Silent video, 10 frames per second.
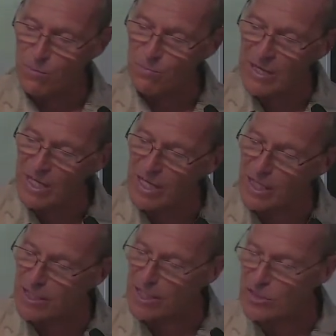beating
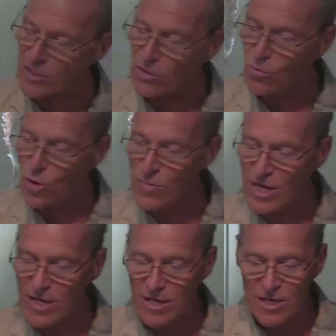this
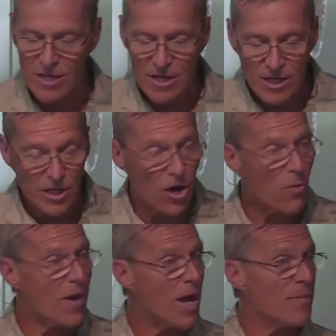woman, you know,
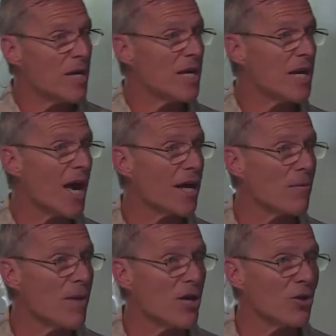maybe he had a
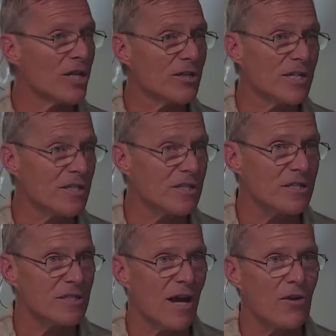mental illness.
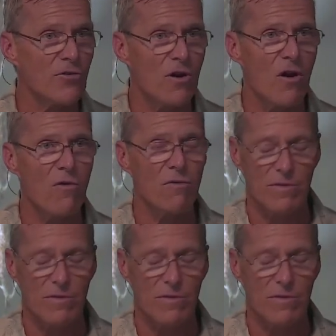I don't know.